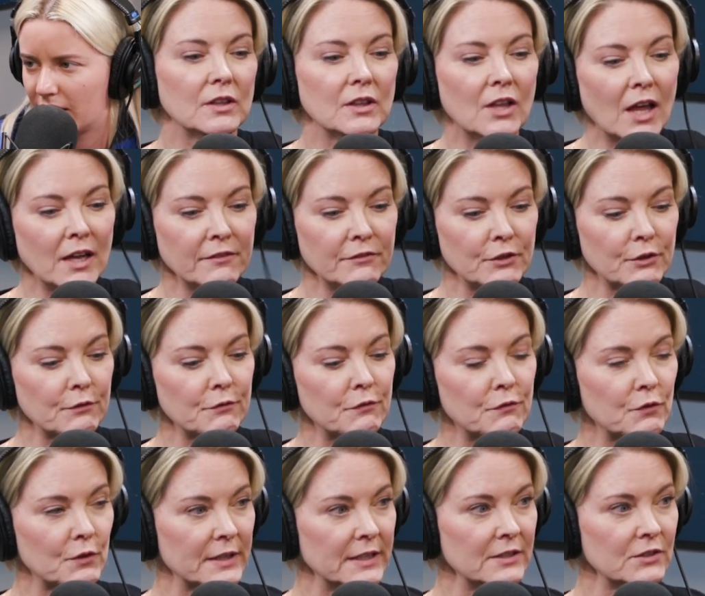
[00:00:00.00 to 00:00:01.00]
A lot of your
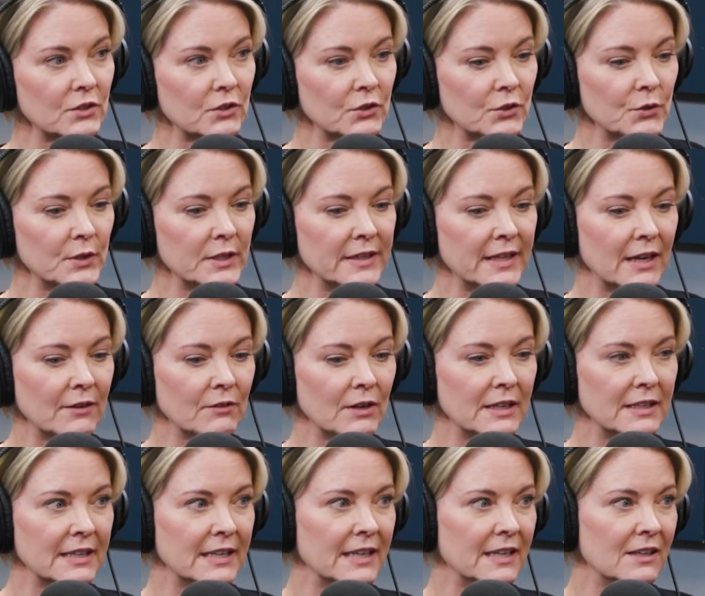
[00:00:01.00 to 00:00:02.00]
friends are doing that
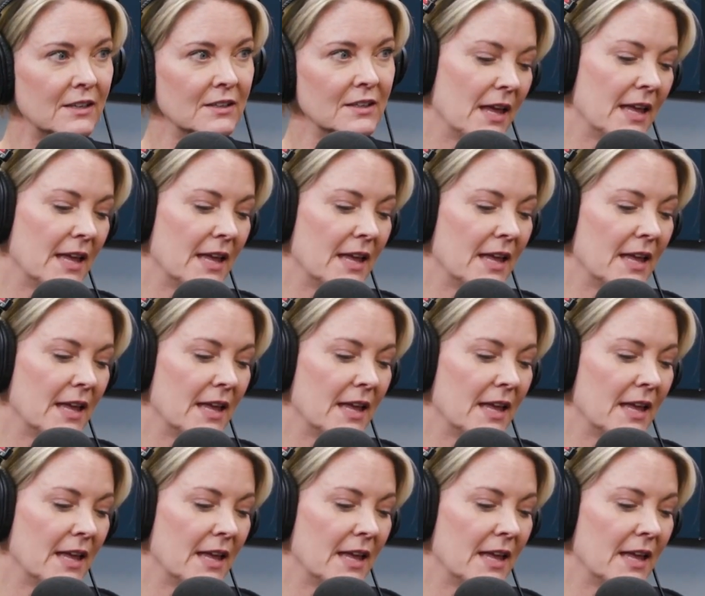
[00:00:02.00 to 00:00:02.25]
right now.